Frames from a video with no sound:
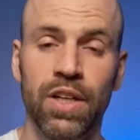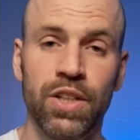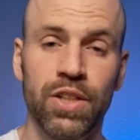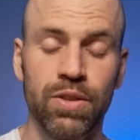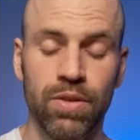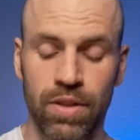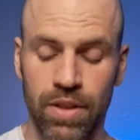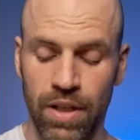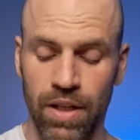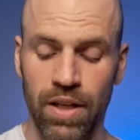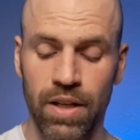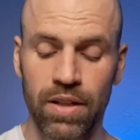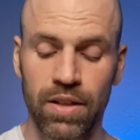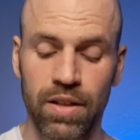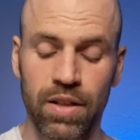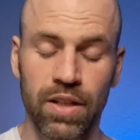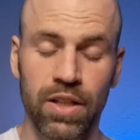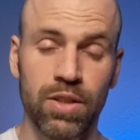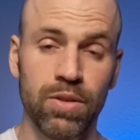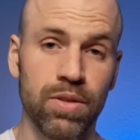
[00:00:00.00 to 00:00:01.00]
You
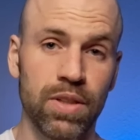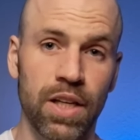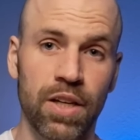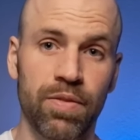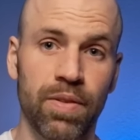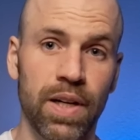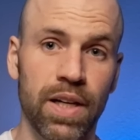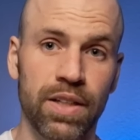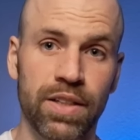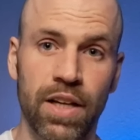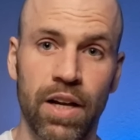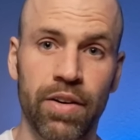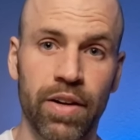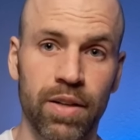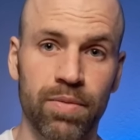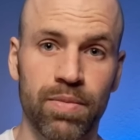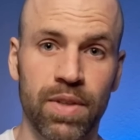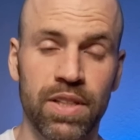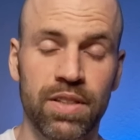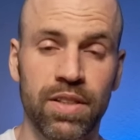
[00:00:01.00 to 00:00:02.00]
can do that via
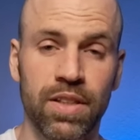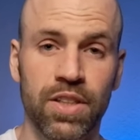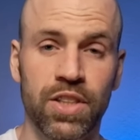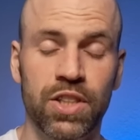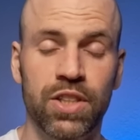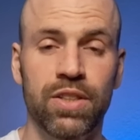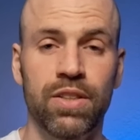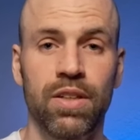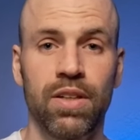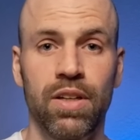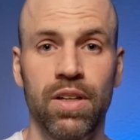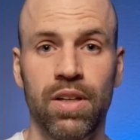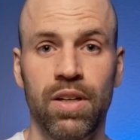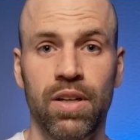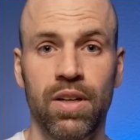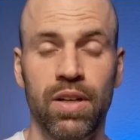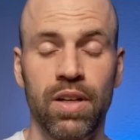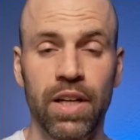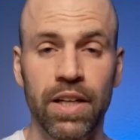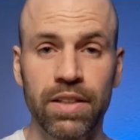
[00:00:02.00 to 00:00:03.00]
direct message
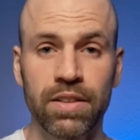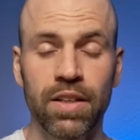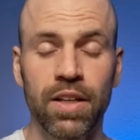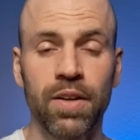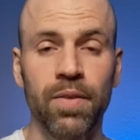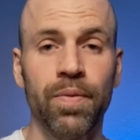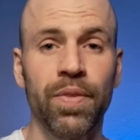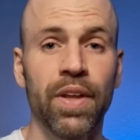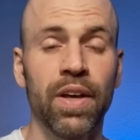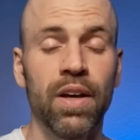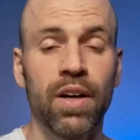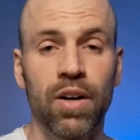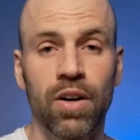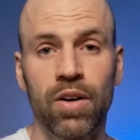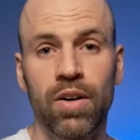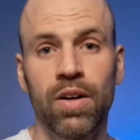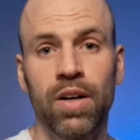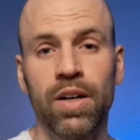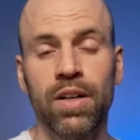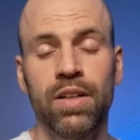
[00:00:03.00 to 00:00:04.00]
on LinkedIn,
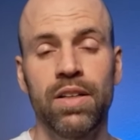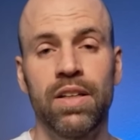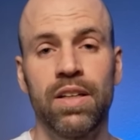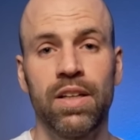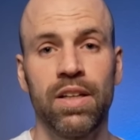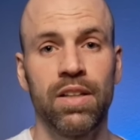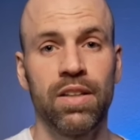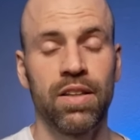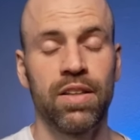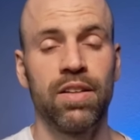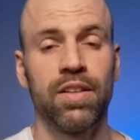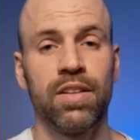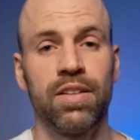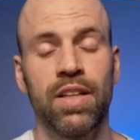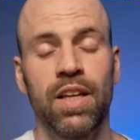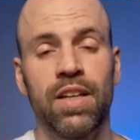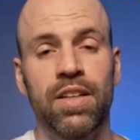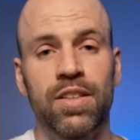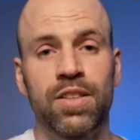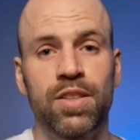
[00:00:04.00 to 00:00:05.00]
or, and
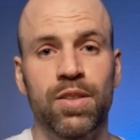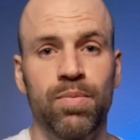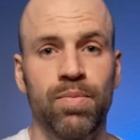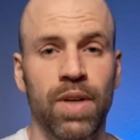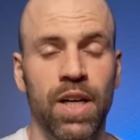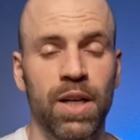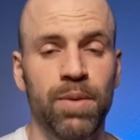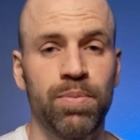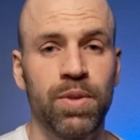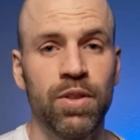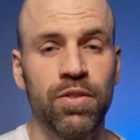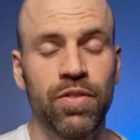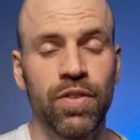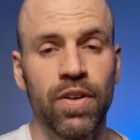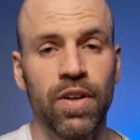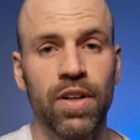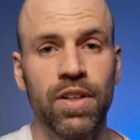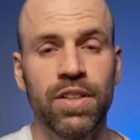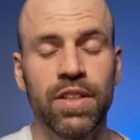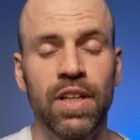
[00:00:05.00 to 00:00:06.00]
that is my
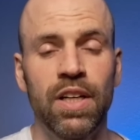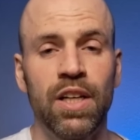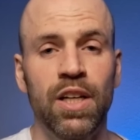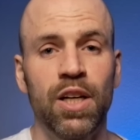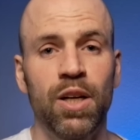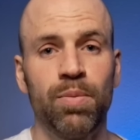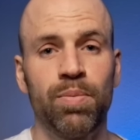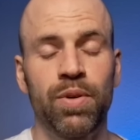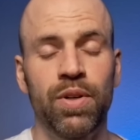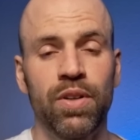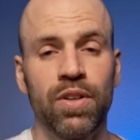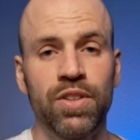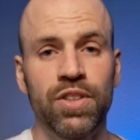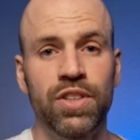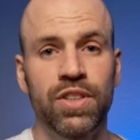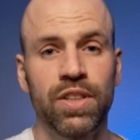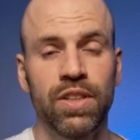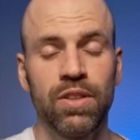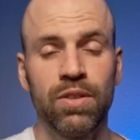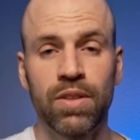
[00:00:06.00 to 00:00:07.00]
preferred
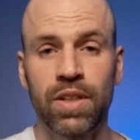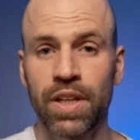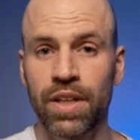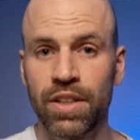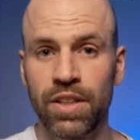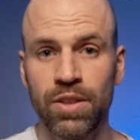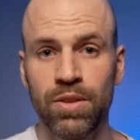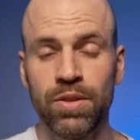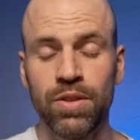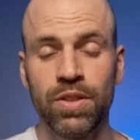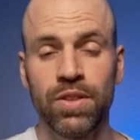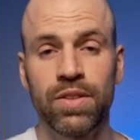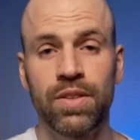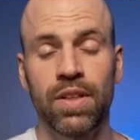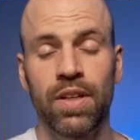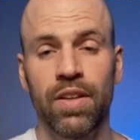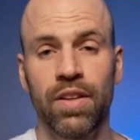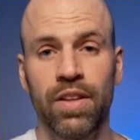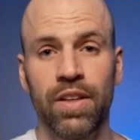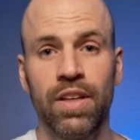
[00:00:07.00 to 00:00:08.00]
approach, you can use
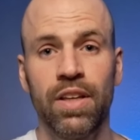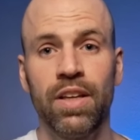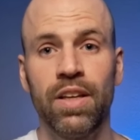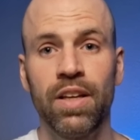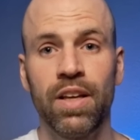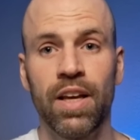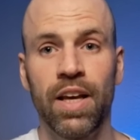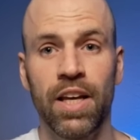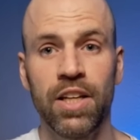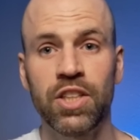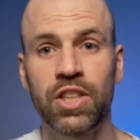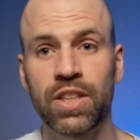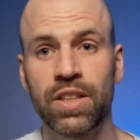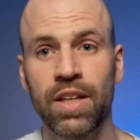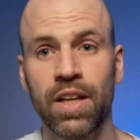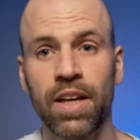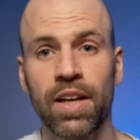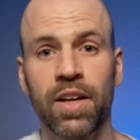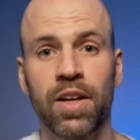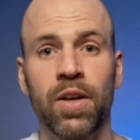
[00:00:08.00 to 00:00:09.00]
the
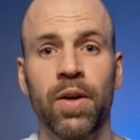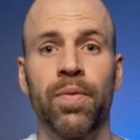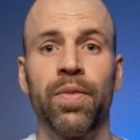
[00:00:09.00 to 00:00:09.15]
hashtag